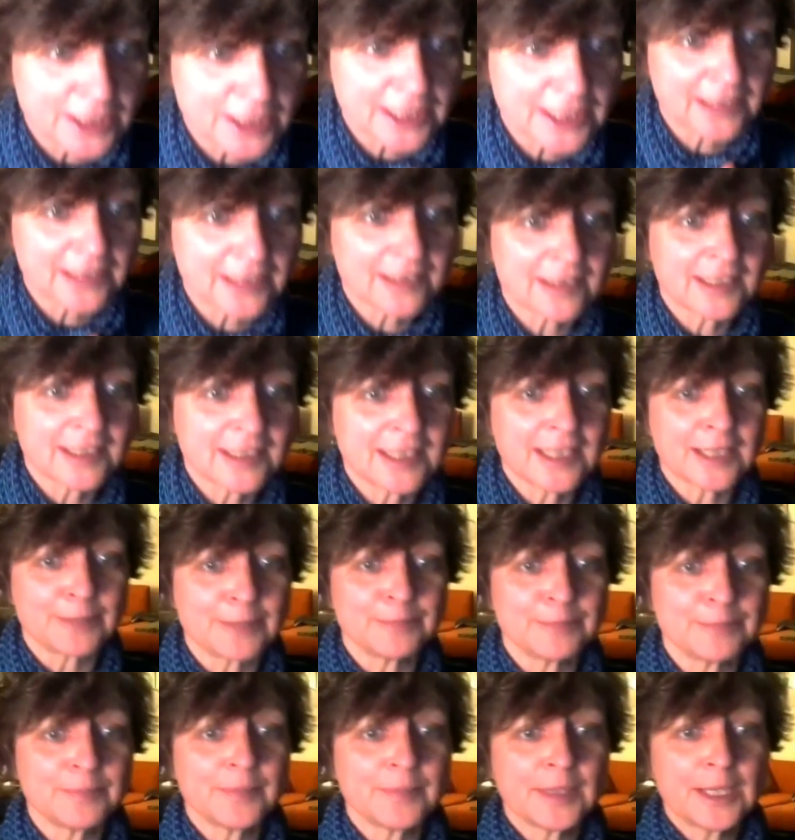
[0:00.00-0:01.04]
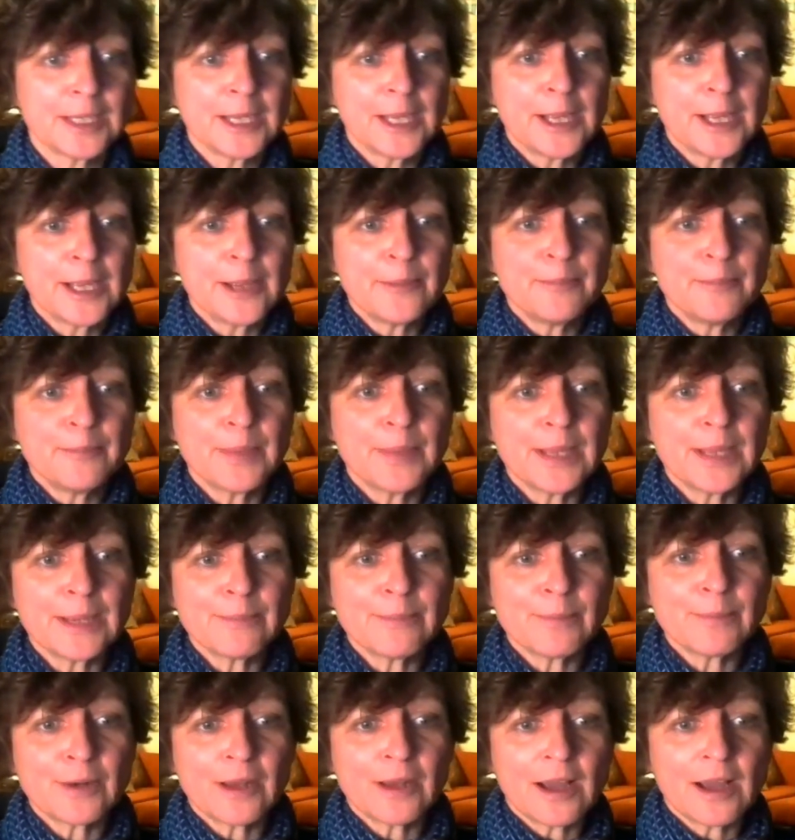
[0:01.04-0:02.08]
can see them,
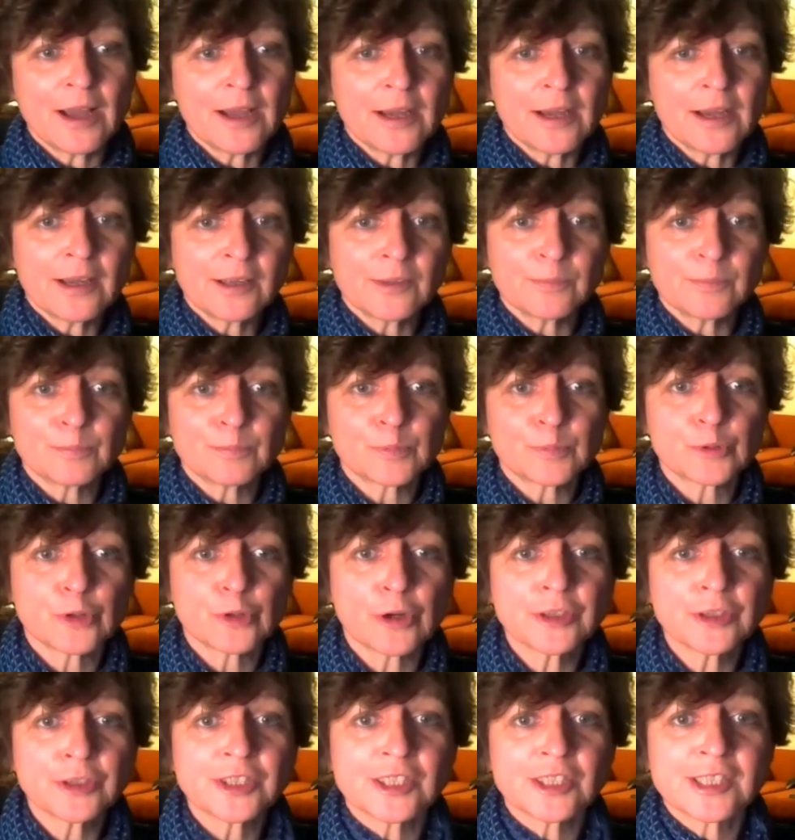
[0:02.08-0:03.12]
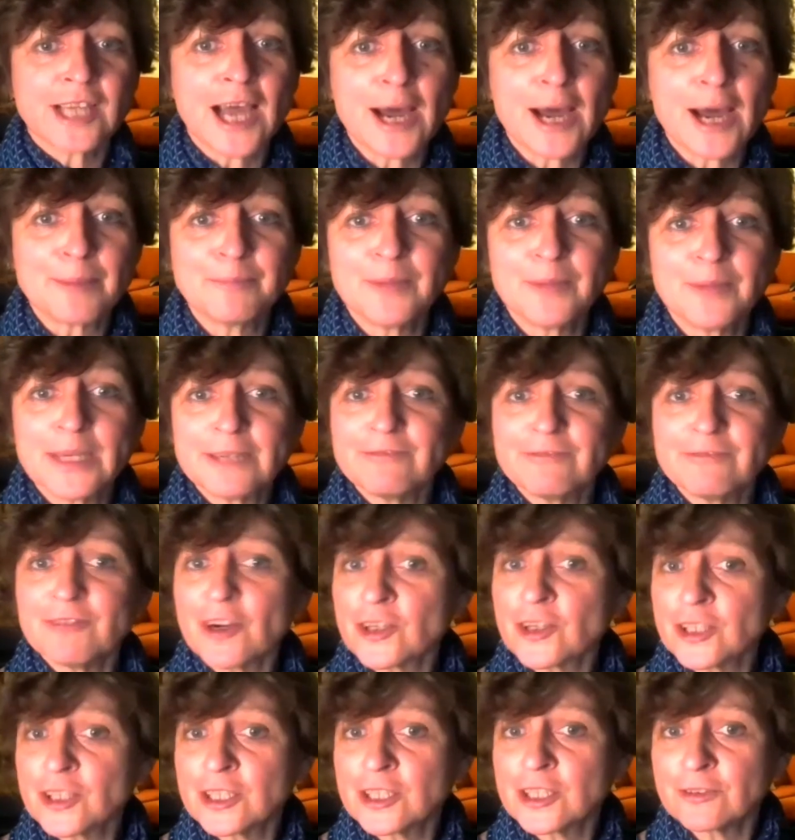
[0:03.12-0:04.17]
people are prodded up in
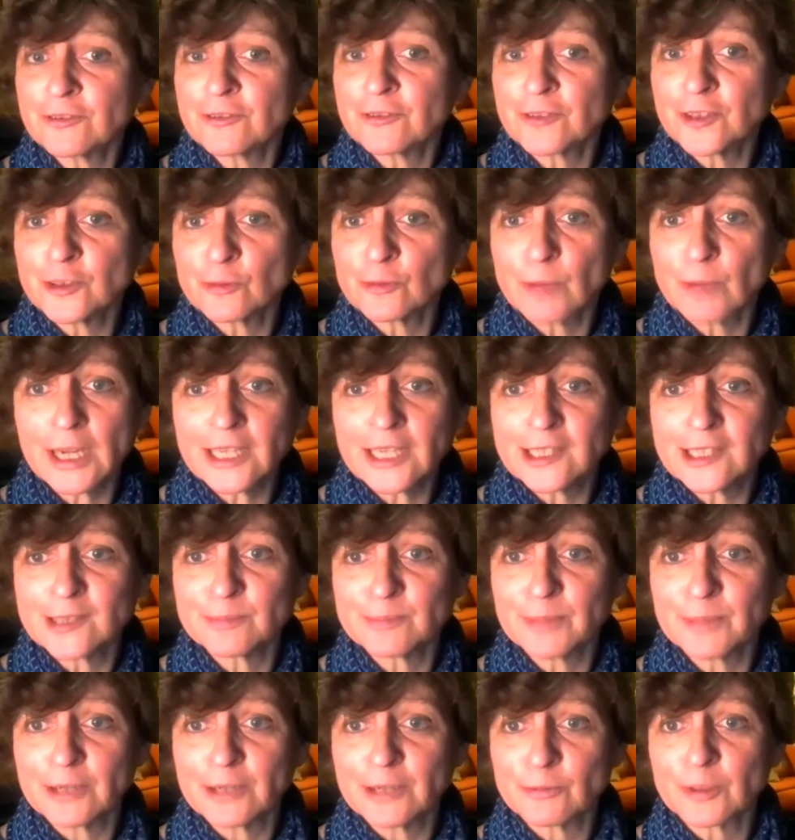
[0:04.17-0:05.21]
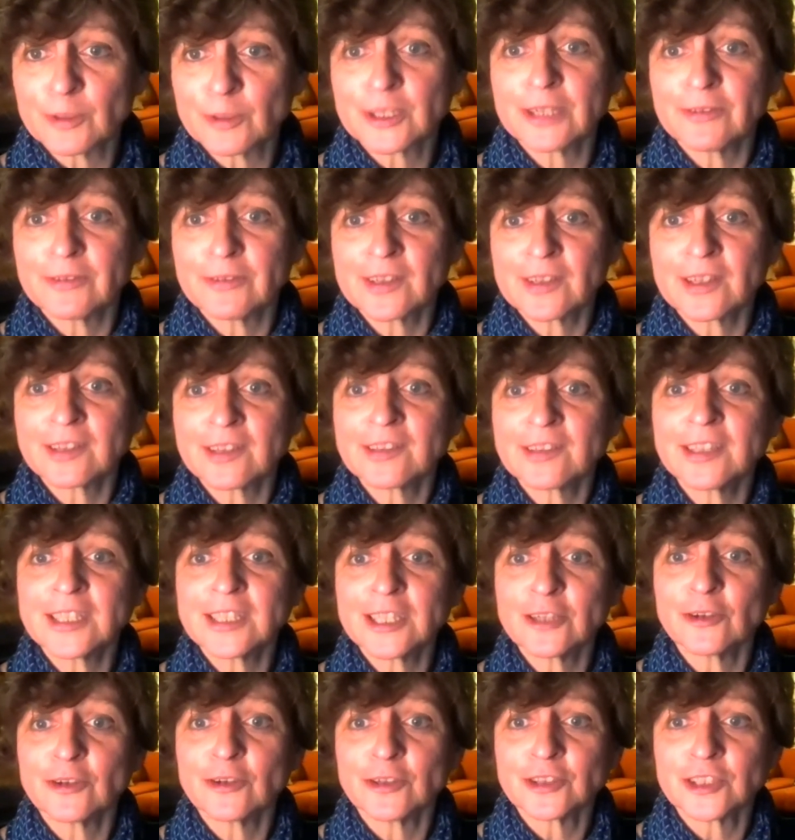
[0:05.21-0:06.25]
very different ways by whatever they're
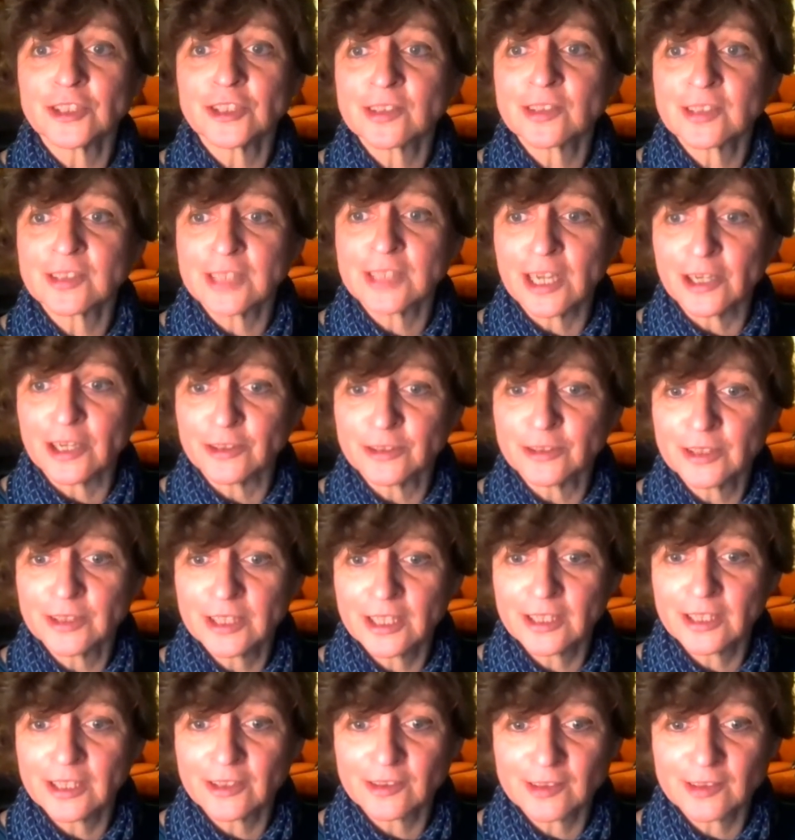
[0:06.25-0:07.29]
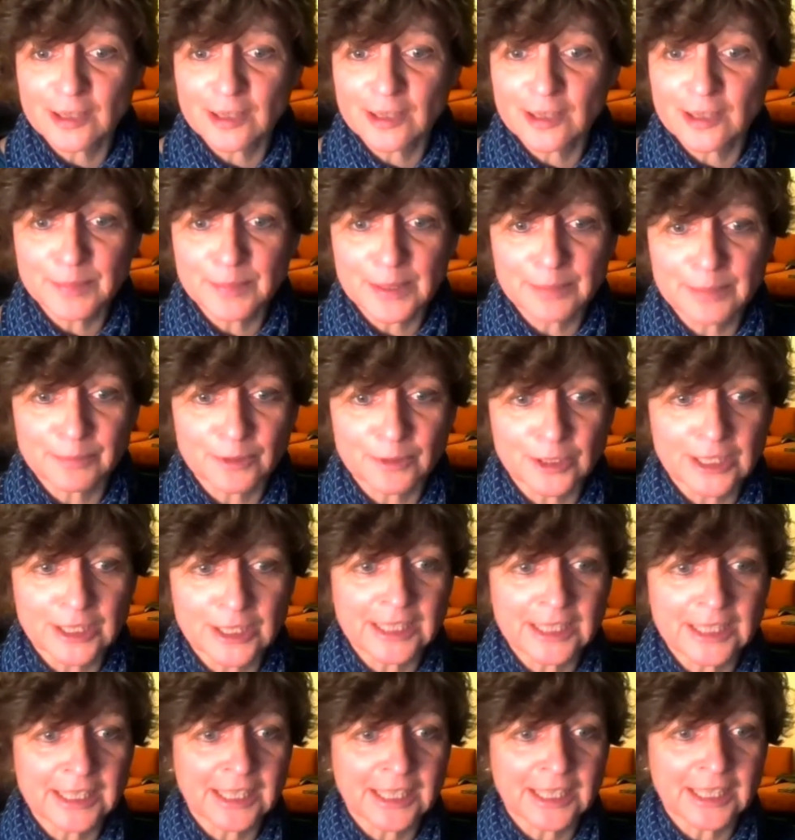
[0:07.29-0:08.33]
sitting on just now. You know, some people
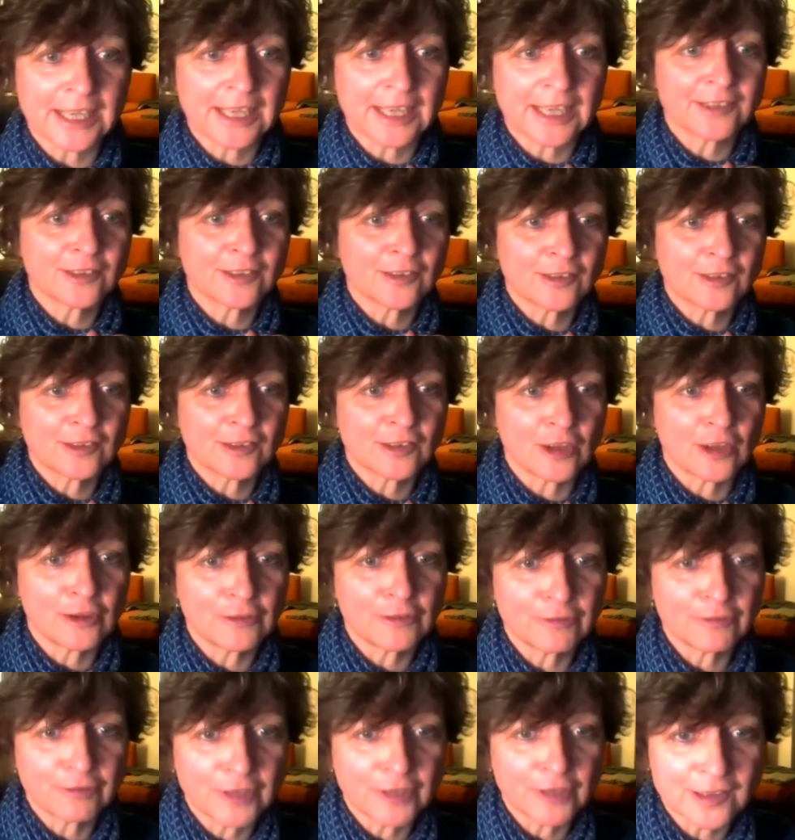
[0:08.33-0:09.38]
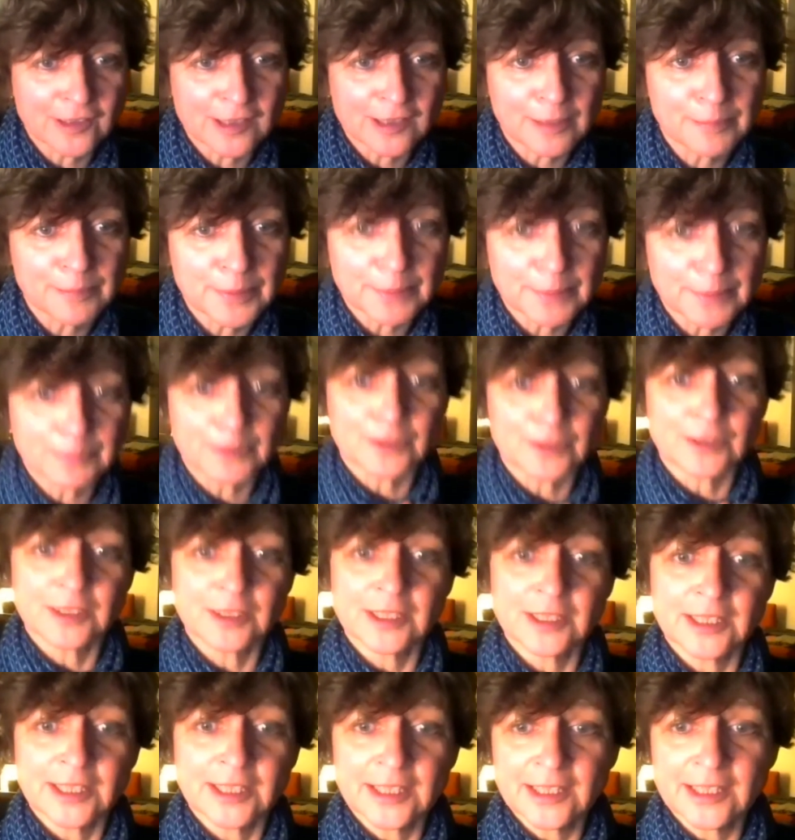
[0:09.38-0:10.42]
leaning against the sofa, some people
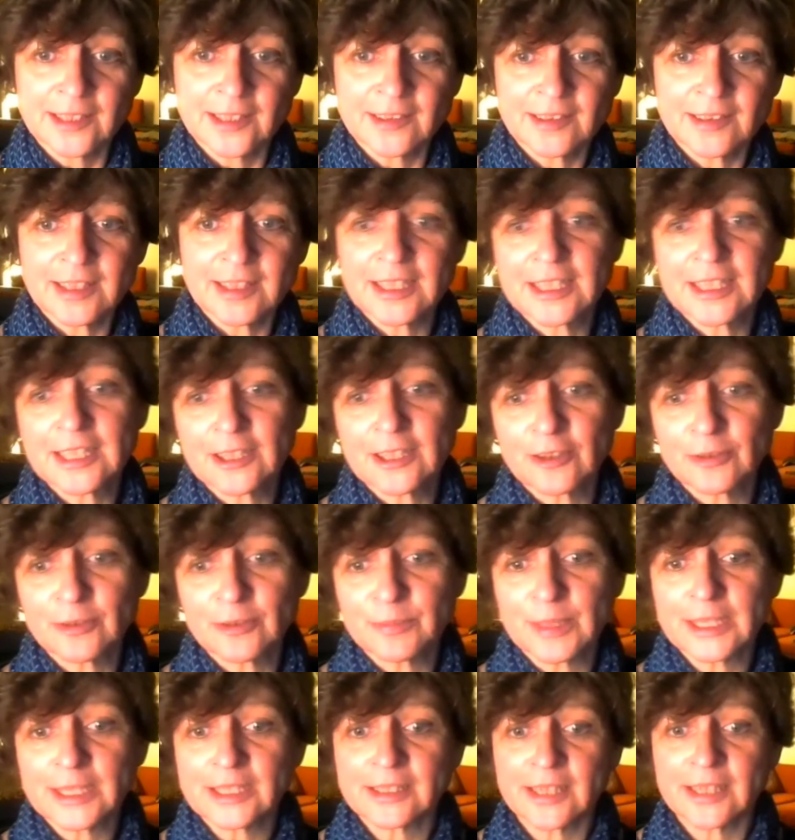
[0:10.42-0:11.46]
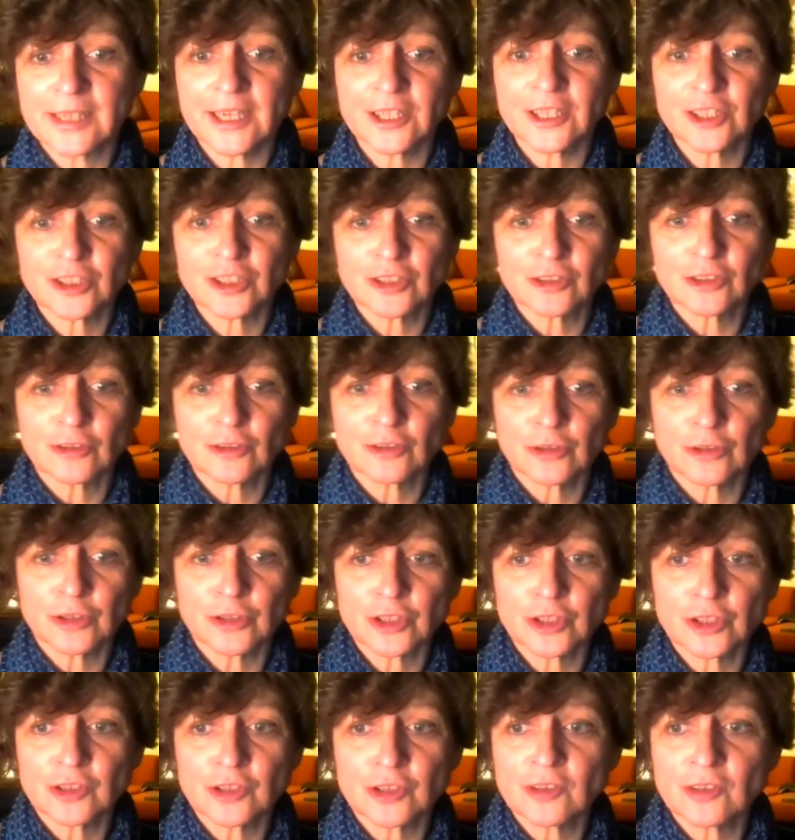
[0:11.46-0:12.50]
sitting on meditation
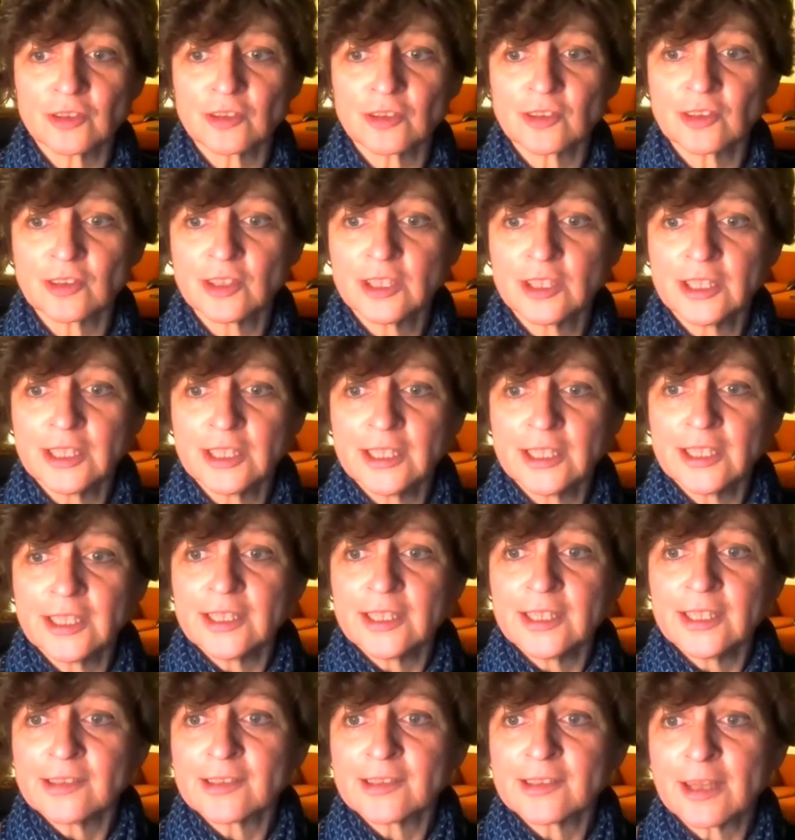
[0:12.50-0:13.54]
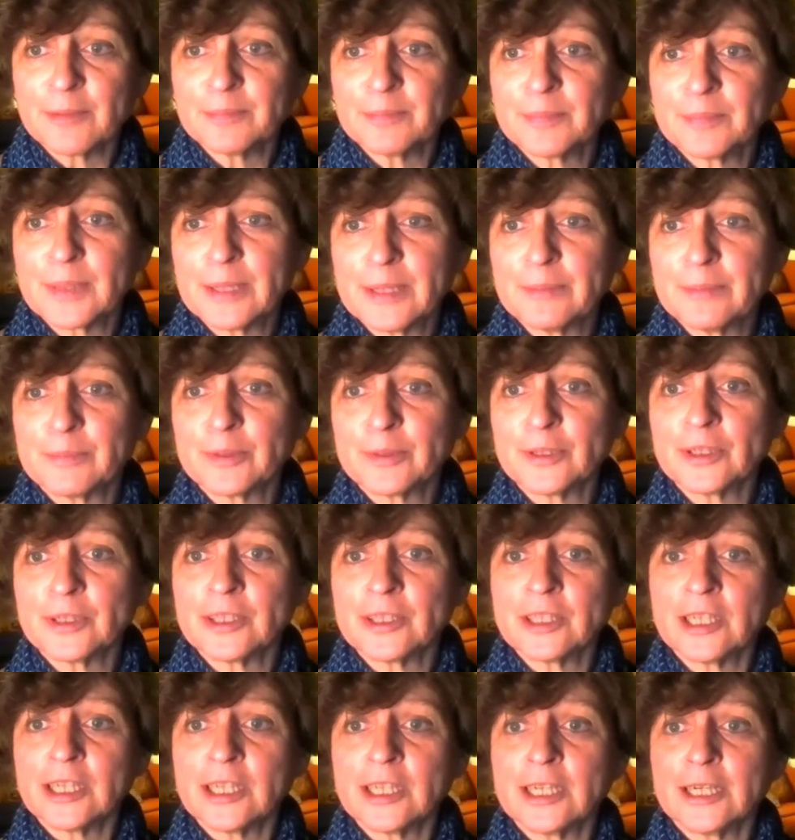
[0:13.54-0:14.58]
cushions, some people,